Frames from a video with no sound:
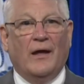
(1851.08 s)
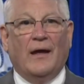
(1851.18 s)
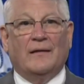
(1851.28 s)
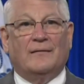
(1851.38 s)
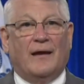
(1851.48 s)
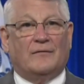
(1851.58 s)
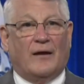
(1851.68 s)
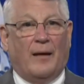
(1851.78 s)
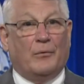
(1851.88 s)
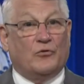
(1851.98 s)
and take
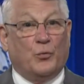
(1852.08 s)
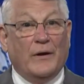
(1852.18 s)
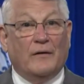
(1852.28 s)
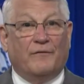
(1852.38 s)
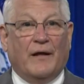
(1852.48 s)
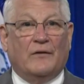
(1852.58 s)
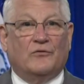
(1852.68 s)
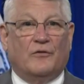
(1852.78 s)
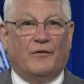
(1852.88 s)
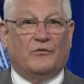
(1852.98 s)
time between
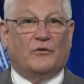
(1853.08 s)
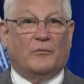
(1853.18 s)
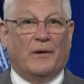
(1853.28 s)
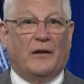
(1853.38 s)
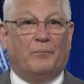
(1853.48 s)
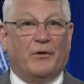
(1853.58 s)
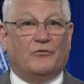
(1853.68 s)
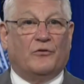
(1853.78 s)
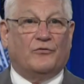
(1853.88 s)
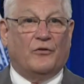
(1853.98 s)
events to visit the many
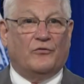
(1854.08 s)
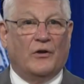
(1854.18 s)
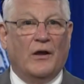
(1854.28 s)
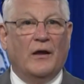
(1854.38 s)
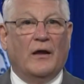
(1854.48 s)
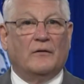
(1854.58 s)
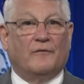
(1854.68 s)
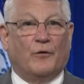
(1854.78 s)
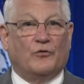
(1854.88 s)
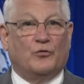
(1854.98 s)
businesses in the
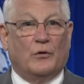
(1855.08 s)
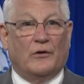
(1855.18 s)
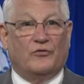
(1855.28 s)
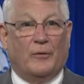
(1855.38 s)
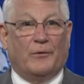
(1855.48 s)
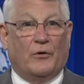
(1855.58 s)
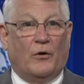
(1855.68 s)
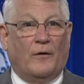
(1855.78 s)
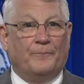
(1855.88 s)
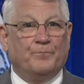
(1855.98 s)
virtual exhibit
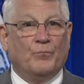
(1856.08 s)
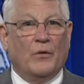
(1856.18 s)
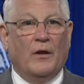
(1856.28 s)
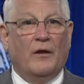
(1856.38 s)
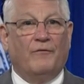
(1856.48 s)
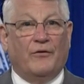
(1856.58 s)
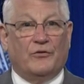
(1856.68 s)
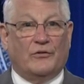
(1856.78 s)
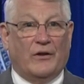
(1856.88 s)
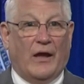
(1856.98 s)
hall.
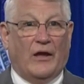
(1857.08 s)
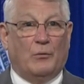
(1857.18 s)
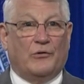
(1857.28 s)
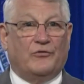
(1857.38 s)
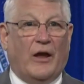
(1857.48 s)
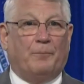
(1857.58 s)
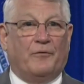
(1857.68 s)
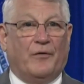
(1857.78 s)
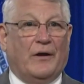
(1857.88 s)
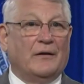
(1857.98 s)
Visit the AUSA
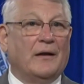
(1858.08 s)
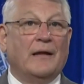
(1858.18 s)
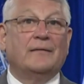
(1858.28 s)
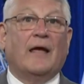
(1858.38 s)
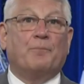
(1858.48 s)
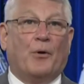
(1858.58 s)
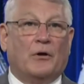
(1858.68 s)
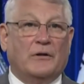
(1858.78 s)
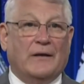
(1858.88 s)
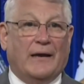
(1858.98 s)
Pavilion, take
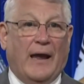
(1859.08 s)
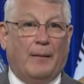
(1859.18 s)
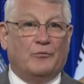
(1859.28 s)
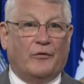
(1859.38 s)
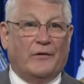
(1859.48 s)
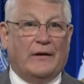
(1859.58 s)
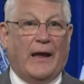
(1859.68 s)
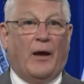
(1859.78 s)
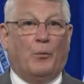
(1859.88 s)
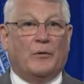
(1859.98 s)
part in the games of the
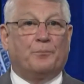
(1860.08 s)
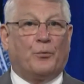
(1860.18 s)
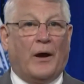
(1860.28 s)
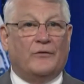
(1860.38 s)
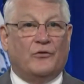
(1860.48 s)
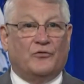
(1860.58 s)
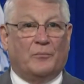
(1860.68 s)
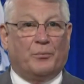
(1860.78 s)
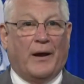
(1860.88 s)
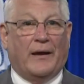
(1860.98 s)
day, win prizes
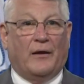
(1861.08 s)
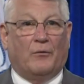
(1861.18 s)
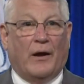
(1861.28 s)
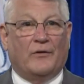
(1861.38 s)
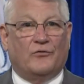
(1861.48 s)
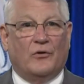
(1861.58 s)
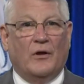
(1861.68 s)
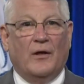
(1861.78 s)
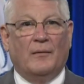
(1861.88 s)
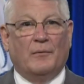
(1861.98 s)
and bragging rights.
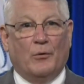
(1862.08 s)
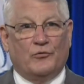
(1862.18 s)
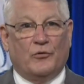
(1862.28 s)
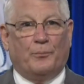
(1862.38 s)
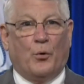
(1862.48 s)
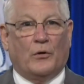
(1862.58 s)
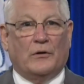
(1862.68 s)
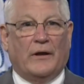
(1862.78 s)
Most importantly,